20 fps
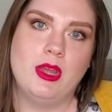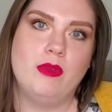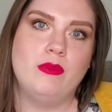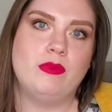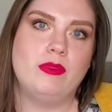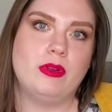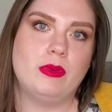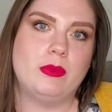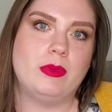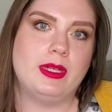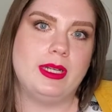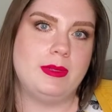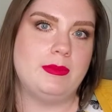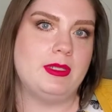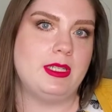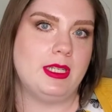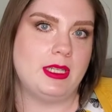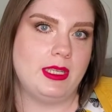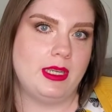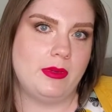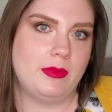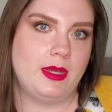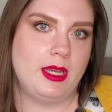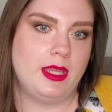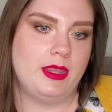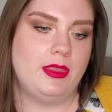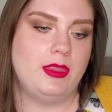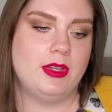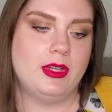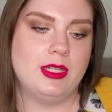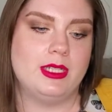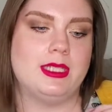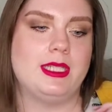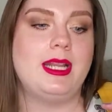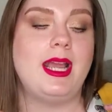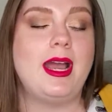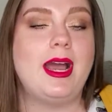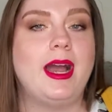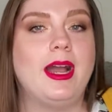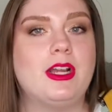for what I'm dealing with. There is
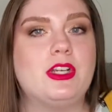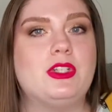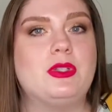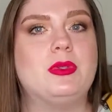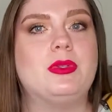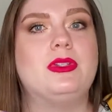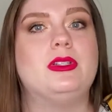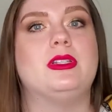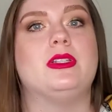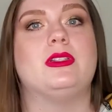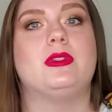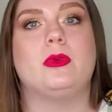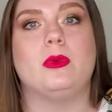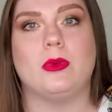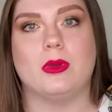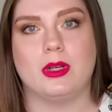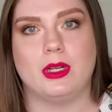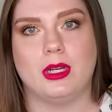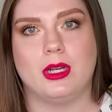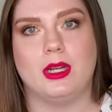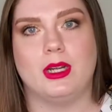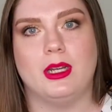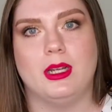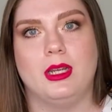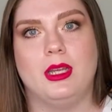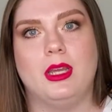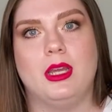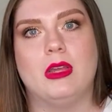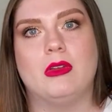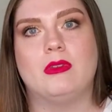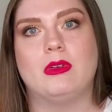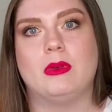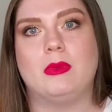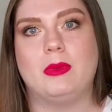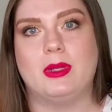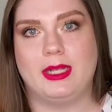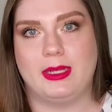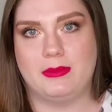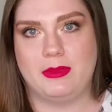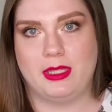an actual disorder for
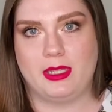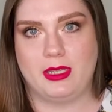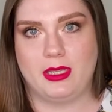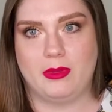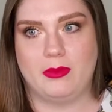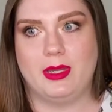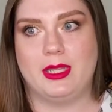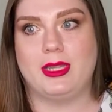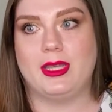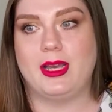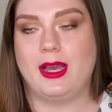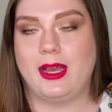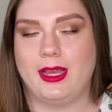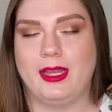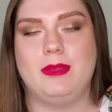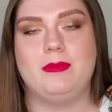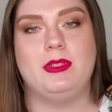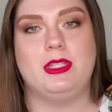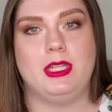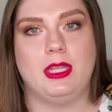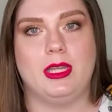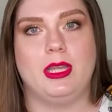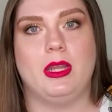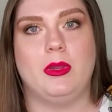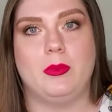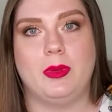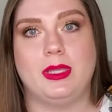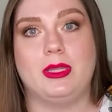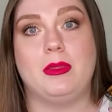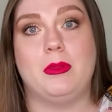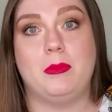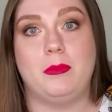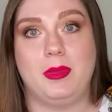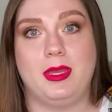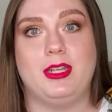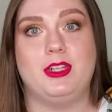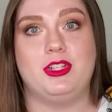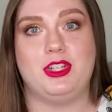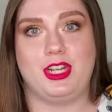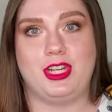what I'm dealing with. I'm dealing with
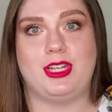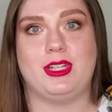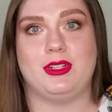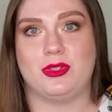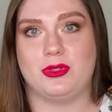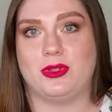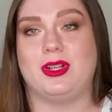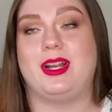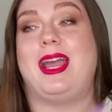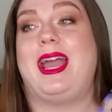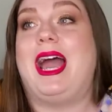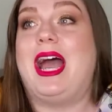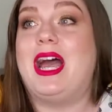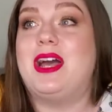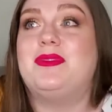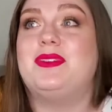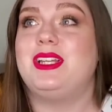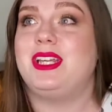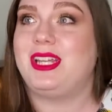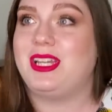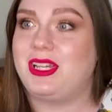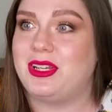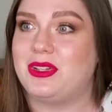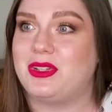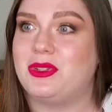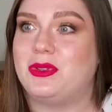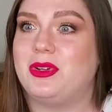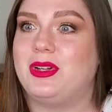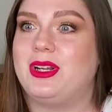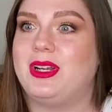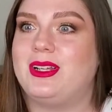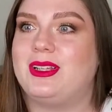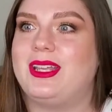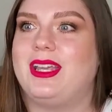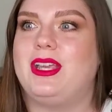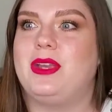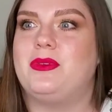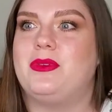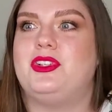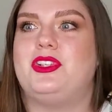binge eating disorder. I have an eating disorder. Like,
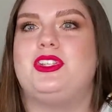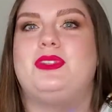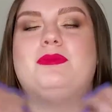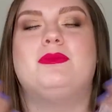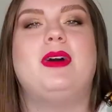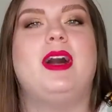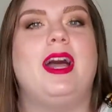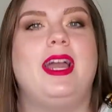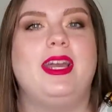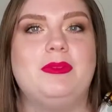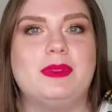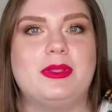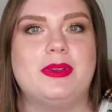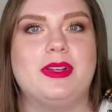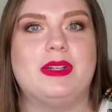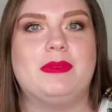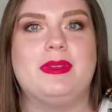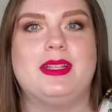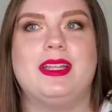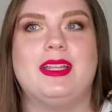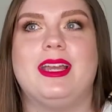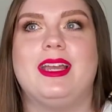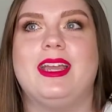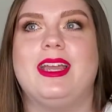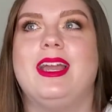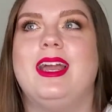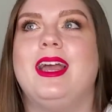it was just mind-blowing to be like,